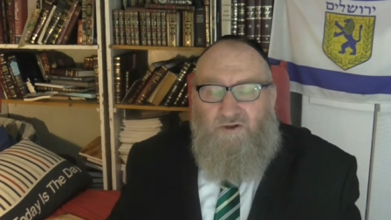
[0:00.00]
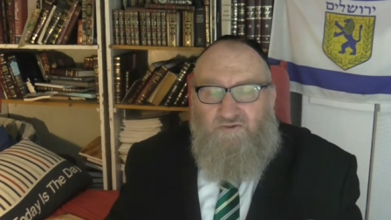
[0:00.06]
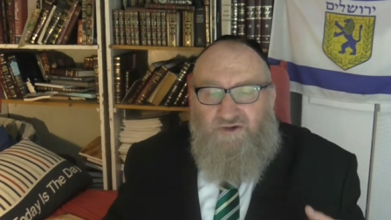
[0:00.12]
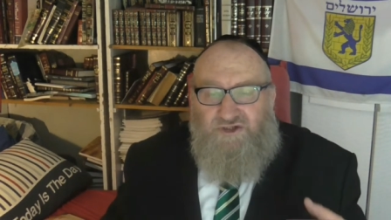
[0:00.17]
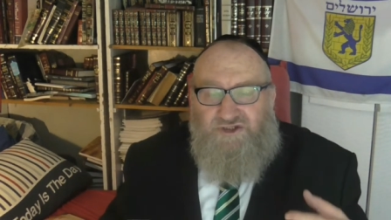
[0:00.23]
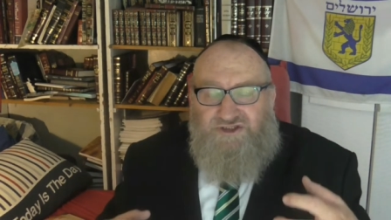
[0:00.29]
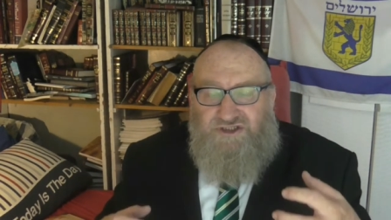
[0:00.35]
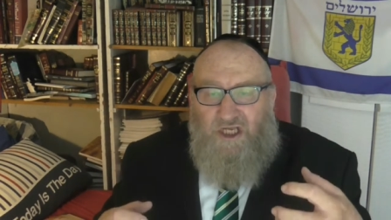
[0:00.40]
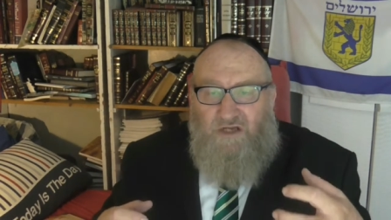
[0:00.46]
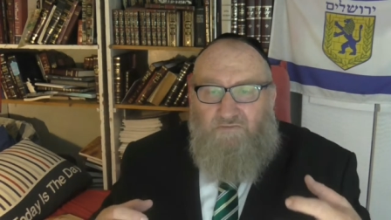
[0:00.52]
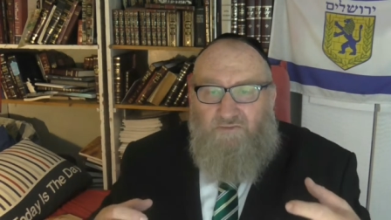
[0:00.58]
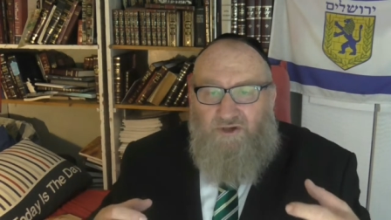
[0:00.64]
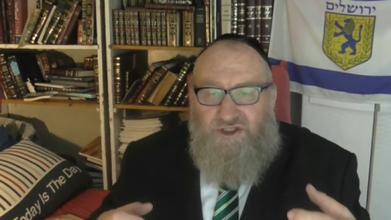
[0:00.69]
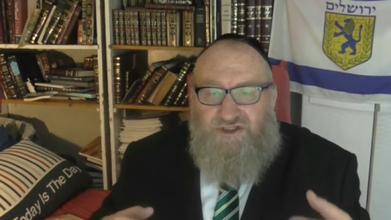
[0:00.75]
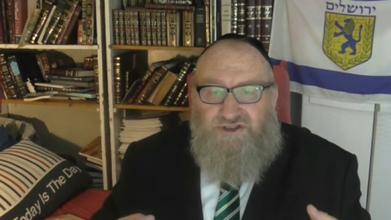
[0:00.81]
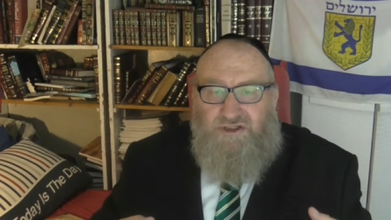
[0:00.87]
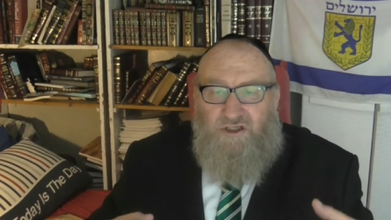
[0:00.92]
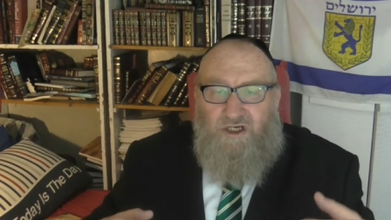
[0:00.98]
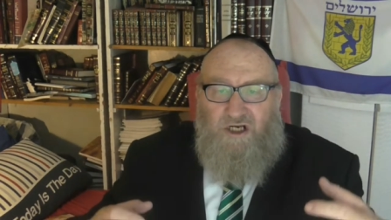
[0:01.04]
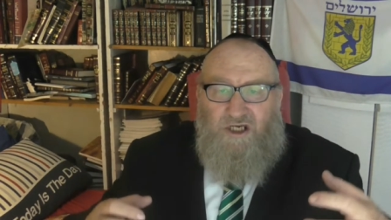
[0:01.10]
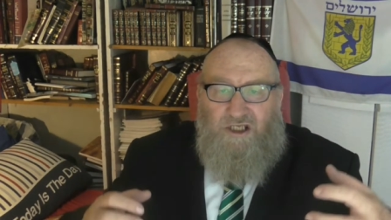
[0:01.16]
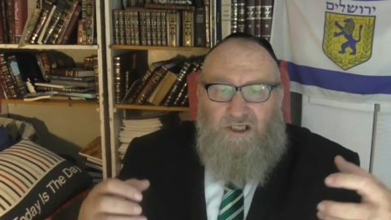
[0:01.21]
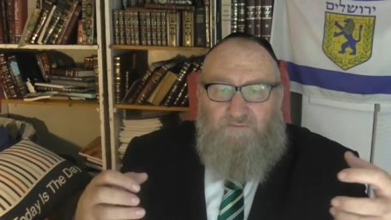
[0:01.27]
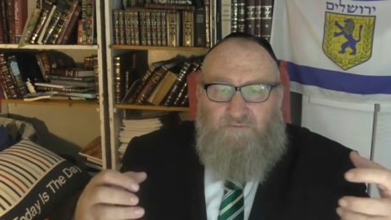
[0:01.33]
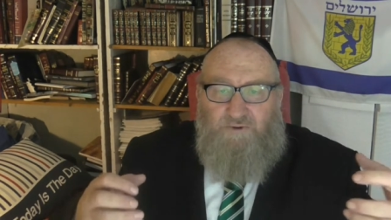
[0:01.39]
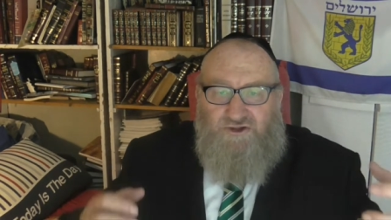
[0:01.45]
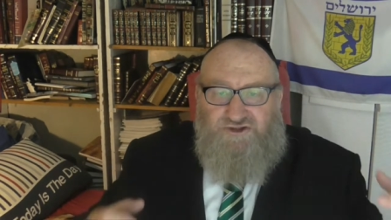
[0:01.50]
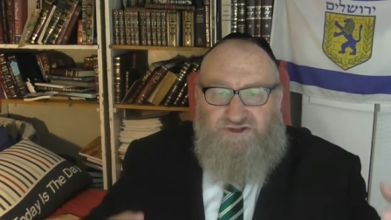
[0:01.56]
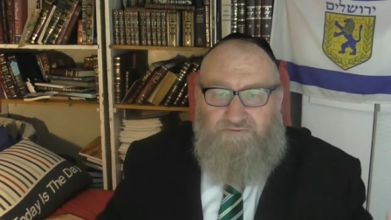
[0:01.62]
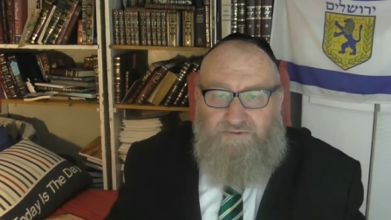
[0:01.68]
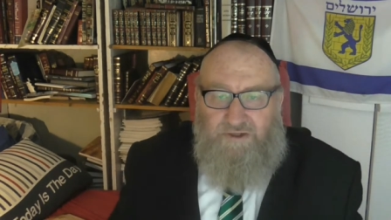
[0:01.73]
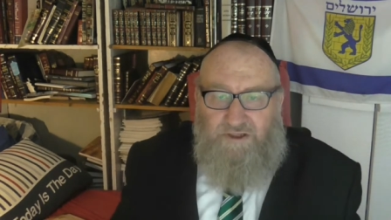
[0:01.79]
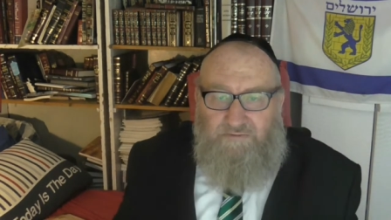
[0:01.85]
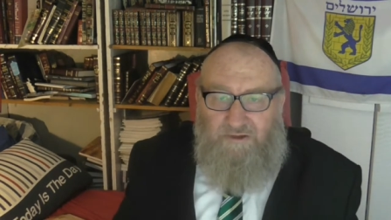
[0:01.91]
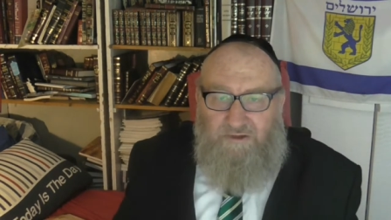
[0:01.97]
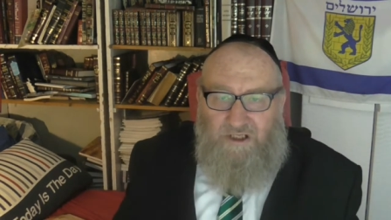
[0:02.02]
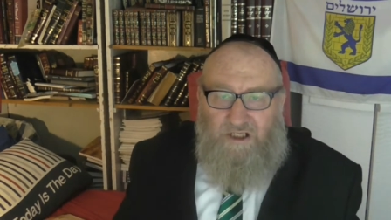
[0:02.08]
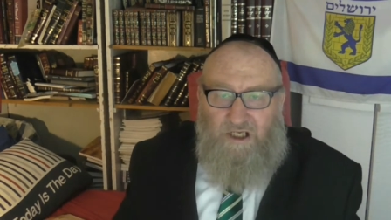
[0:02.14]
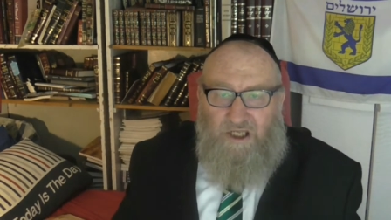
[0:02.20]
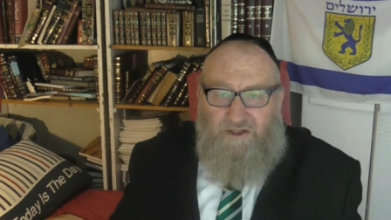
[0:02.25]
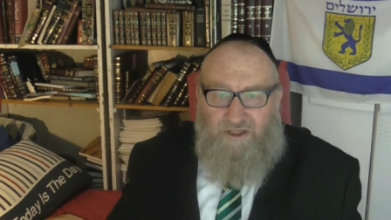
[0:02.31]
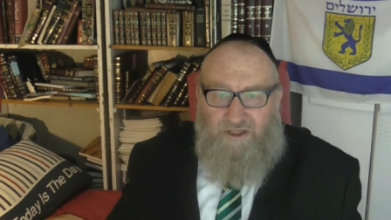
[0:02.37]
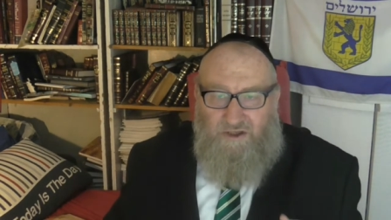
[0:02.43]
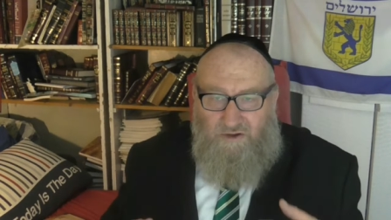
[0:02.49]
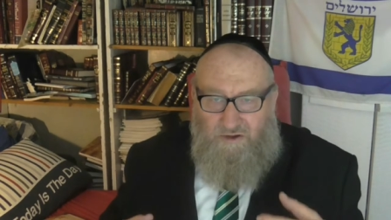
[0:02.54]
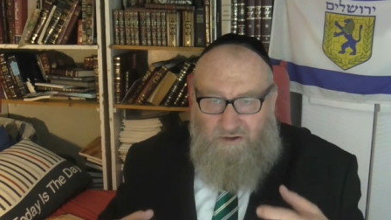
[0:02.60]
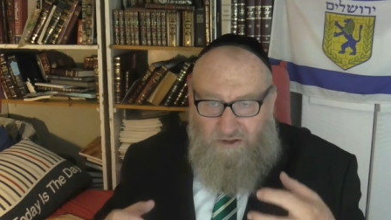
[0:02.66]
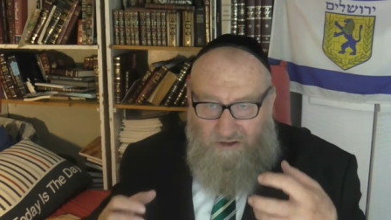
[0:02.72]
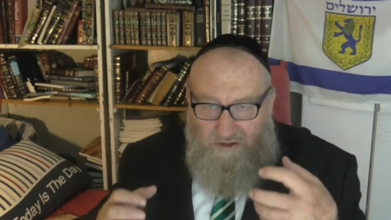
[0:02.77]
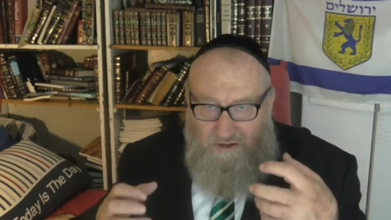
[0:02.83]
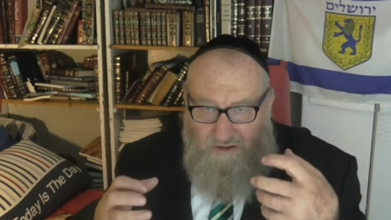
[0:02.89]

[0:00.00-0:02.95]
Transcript: for some reason or other possibly because they